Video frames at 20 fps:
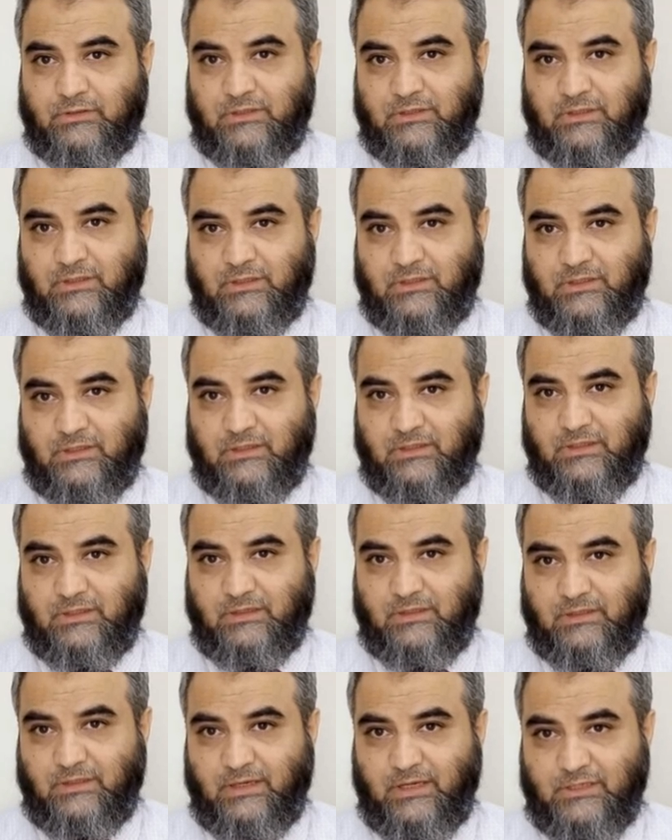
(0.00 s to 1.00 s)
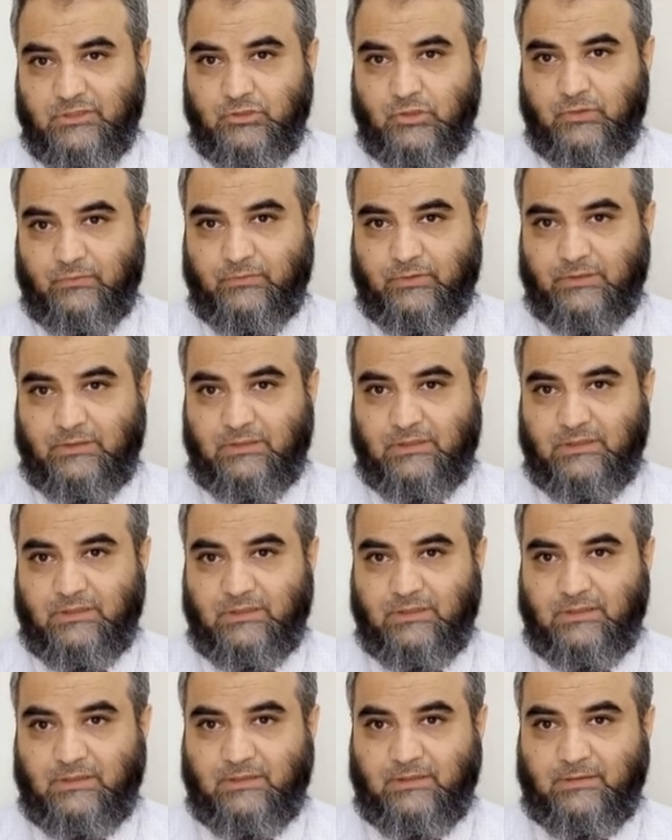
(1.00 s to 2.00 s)
the 8
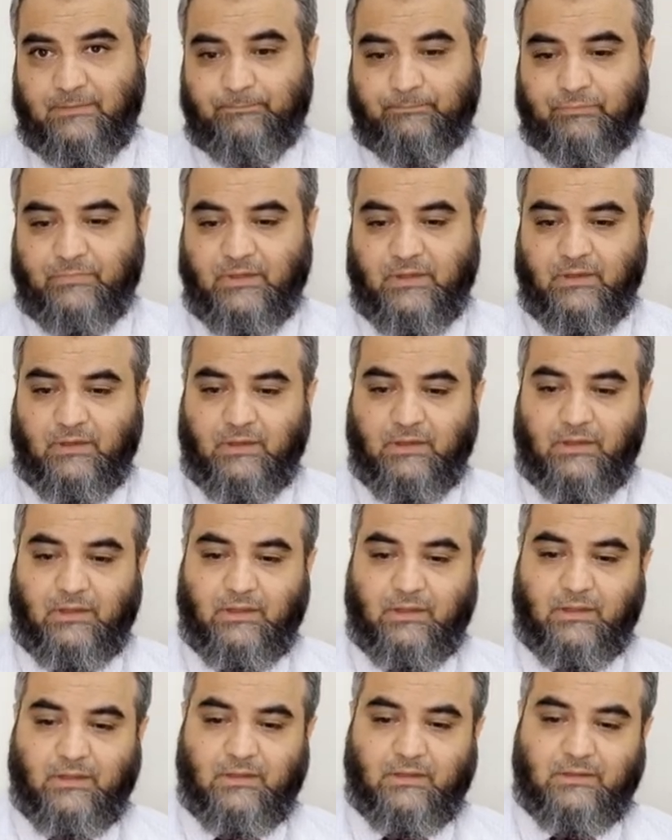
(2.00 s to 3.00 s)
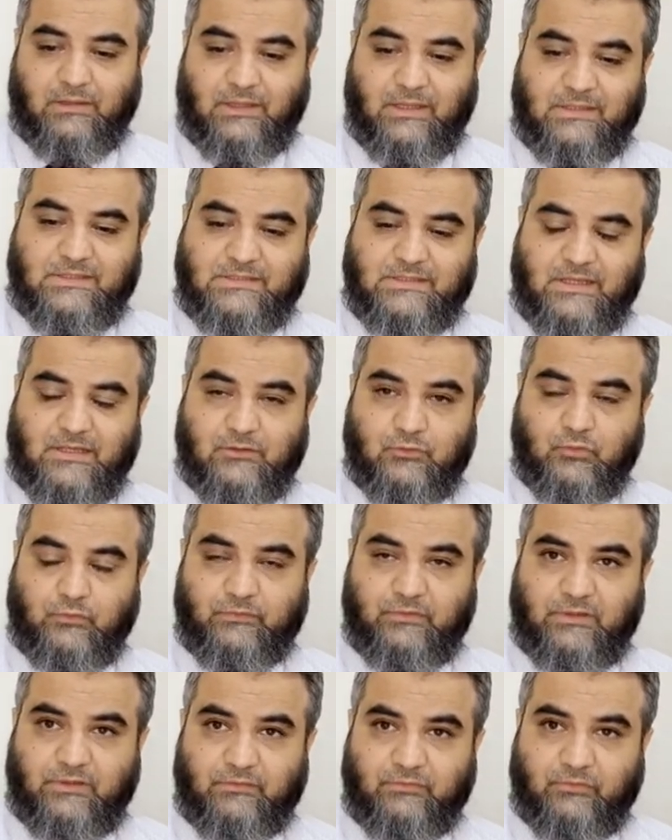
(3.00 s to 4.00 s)
hourly again
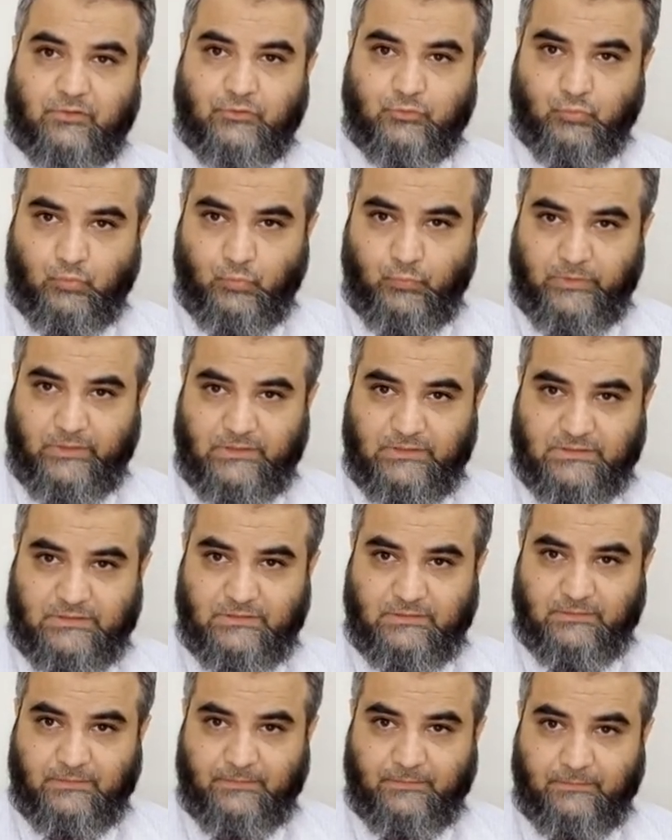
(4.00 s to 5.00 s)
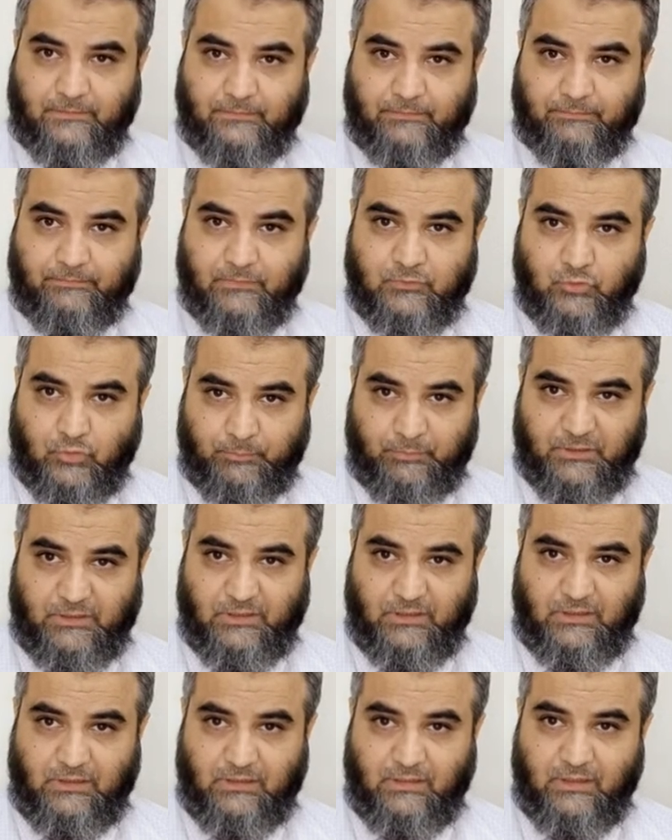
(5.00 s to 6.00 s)
cyclovir for 2 weeks
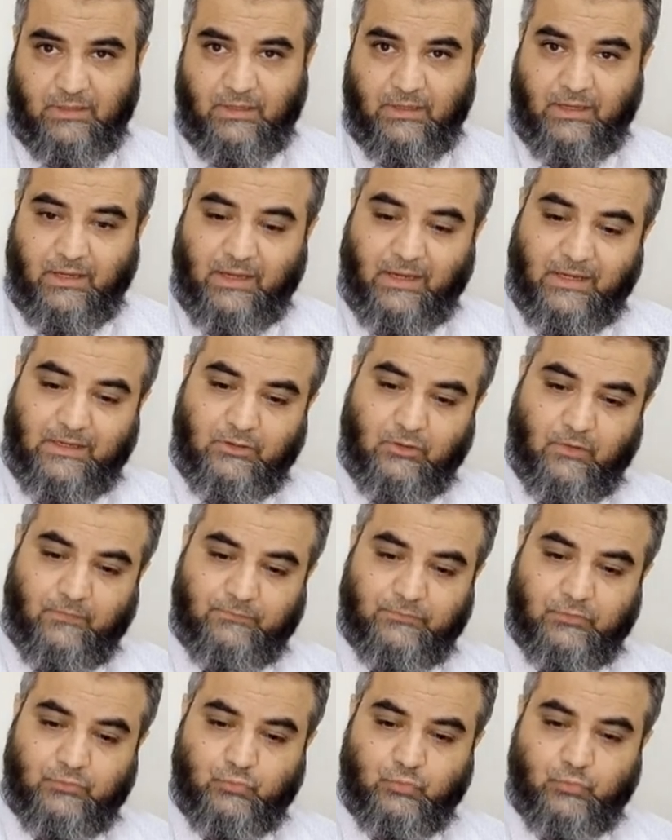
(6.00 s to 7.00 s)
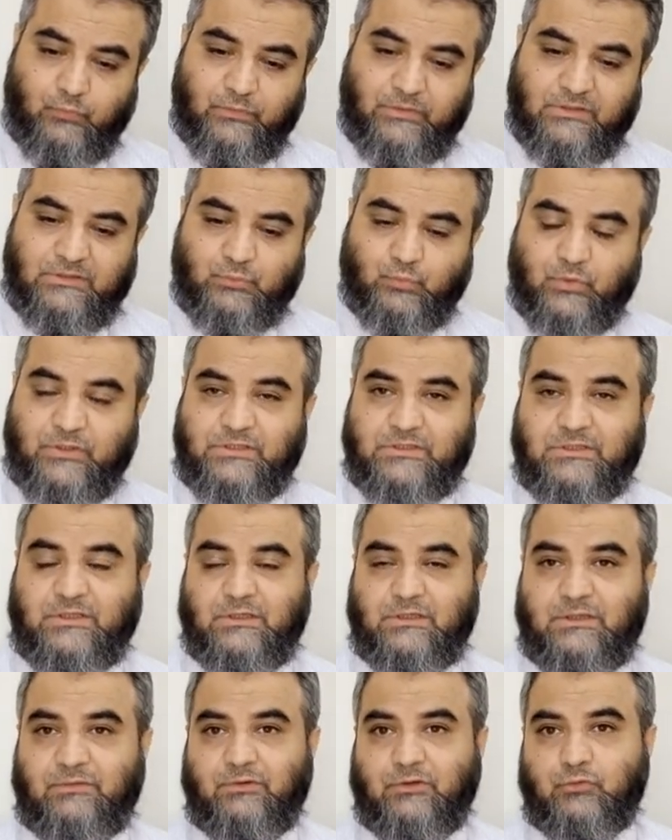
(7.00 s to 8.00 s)
topical, and after 2 weeks once
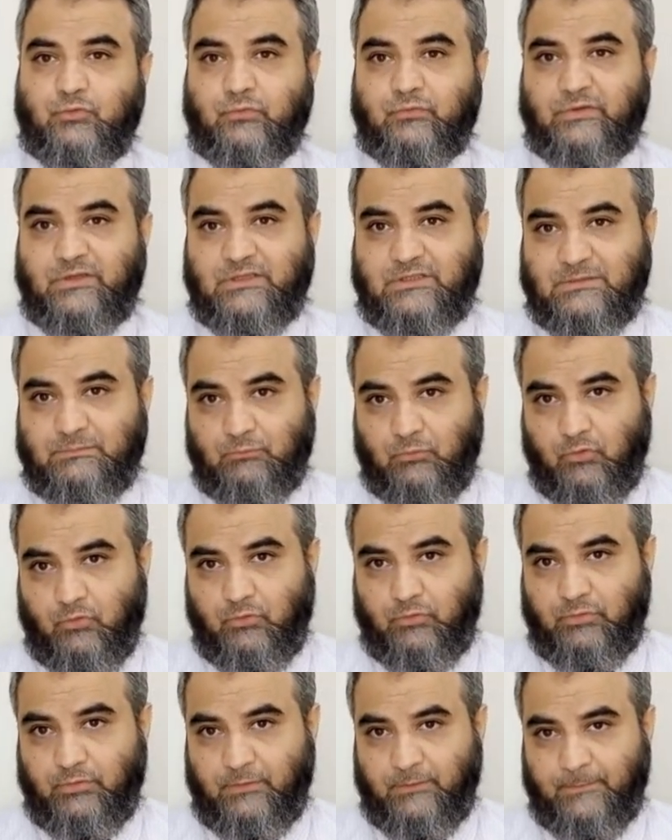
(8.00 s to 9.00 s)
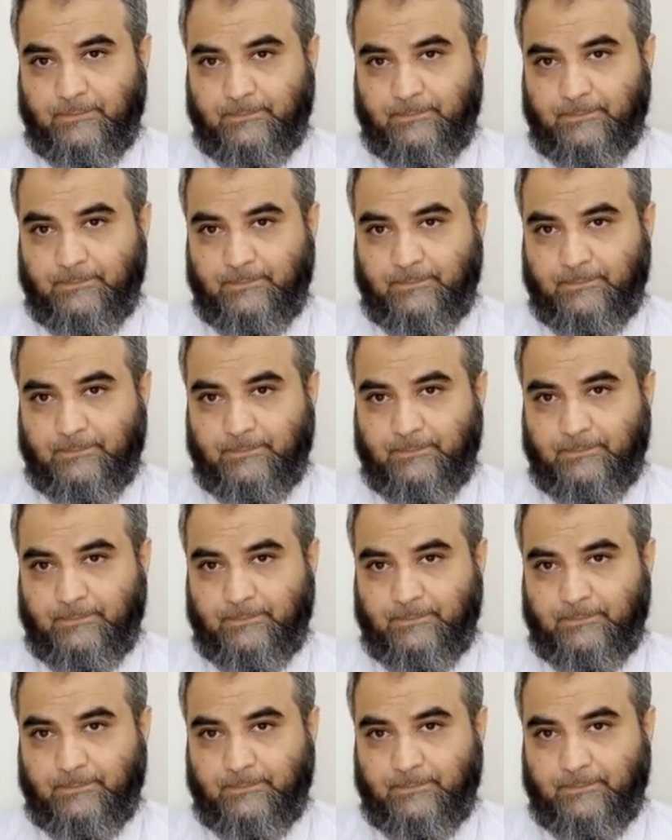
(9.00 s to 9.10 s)
daily for 2 weeks more.